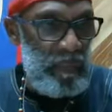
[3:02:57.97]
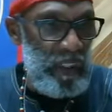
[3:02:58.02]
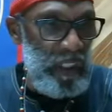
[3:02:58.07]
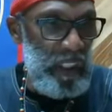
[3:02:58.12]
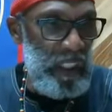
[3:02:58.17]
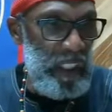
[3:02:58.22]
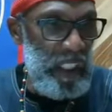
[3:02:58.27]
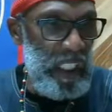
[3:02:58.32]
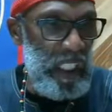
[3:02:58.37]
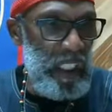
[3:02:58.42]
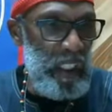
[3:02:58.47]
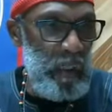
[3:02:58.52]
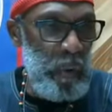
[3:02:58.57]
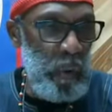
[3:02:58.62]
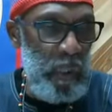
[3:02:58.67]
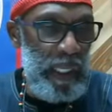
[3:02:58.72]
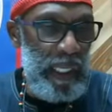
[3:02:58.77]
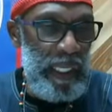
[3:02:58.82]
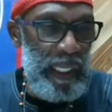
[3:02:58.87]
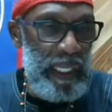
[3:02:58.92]

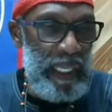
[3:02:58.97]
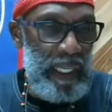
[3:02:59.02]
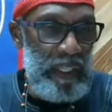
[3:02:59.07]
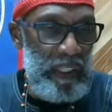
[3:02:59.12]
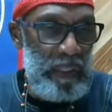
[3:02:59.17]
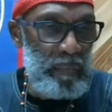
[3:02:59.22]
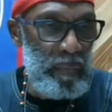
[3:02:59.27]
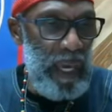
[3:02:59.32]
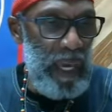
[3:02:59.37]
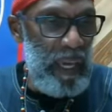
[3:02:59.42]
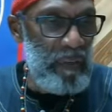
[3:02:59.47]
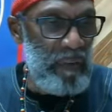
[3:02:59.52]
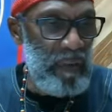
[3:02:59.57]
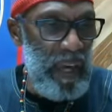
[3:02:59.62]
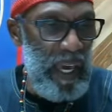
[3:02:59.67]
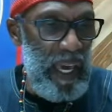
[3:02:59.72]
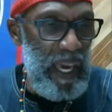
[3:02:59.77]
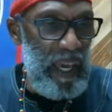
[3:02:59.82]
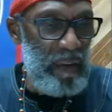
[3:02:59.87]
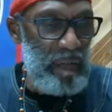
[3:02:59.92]
G20 leaders make
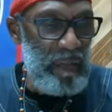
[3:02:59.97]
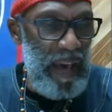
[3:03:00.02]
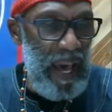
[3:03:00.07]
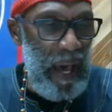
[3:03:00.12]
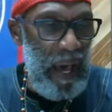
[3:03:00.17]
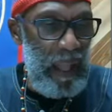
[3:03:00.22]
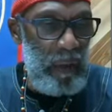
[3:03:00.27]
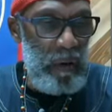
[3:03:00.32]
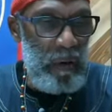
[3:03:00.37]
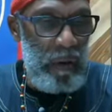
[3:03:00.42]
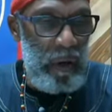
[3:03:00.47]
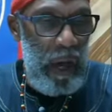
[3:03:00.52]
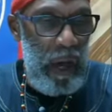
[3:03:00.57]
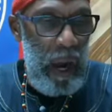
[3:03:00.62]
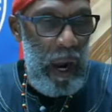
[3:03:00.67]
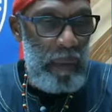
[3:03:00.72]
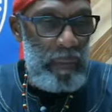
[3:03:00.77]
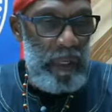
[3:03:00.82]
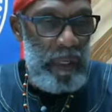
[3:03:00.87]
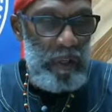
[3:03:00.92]
vague vow on
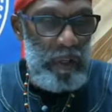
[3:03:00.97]
carbon